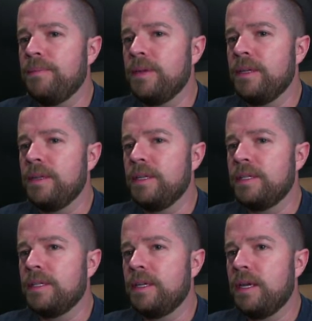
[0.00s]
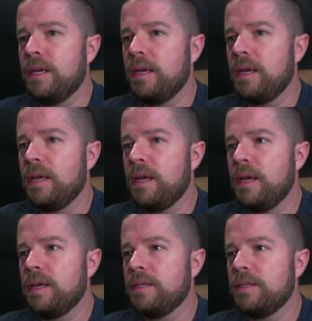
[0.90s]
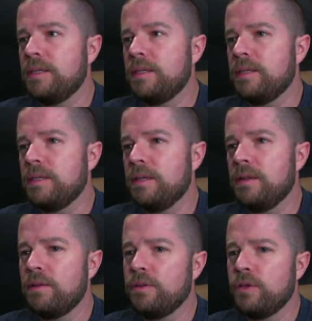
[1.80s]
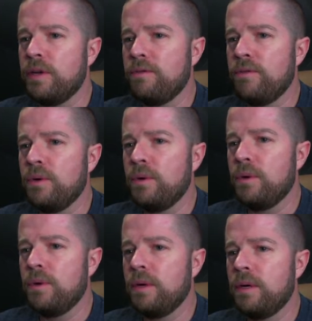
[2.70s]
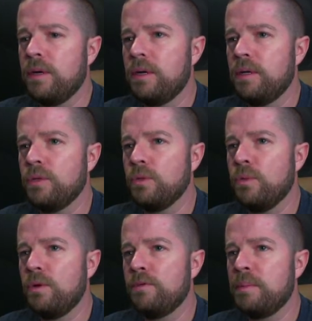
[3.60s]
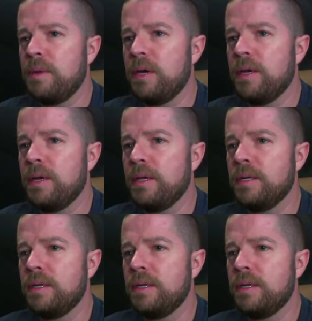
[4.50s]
In this case, another Tree Folk, Dwarven Mine.